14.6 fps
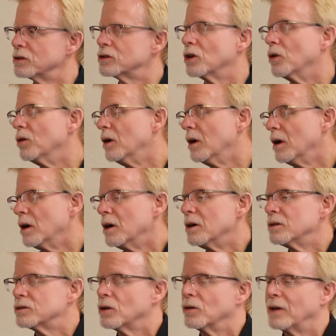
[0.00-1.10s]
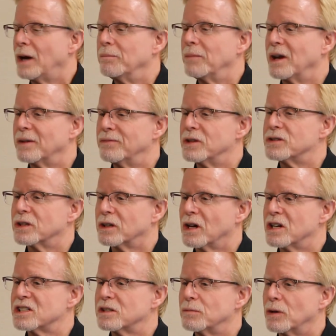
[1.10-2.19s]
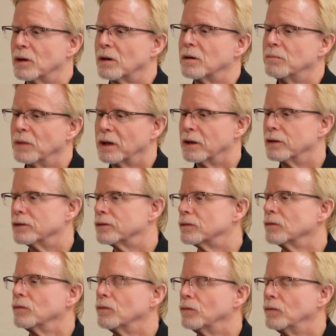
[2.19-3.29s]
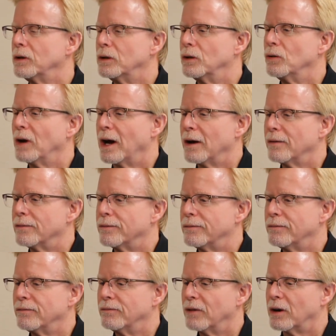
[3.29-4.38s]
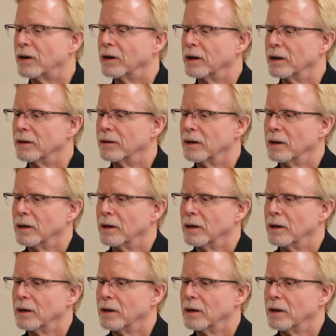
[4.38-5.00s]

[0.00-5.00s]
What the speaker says: So that benefits the customer because we do have very